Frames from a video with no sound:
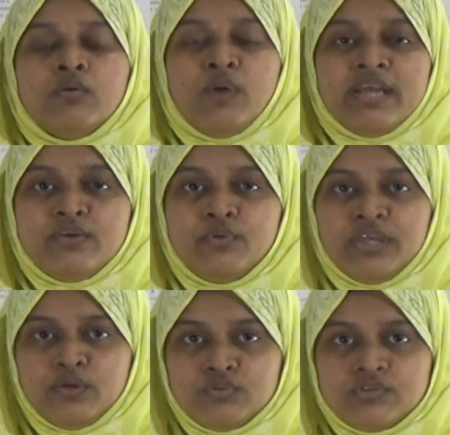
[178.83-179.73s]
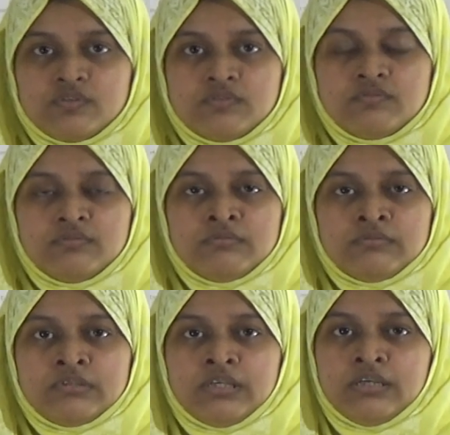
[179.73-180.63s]
why you use
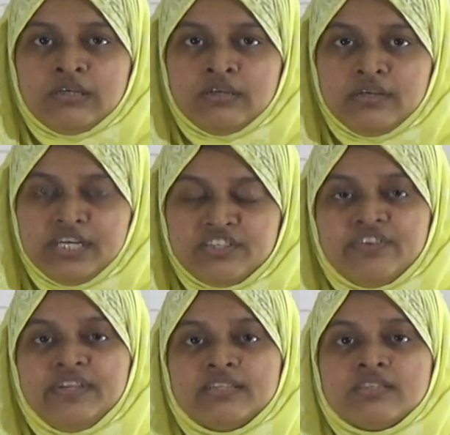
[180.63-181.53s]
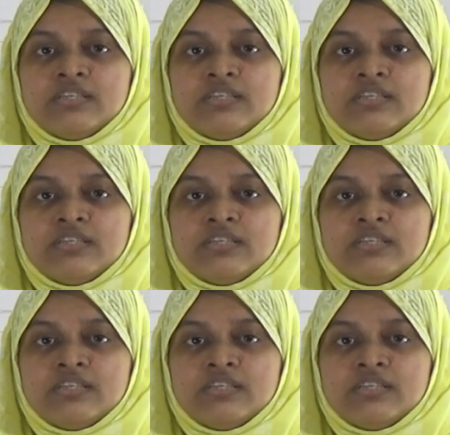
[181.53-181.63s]
internet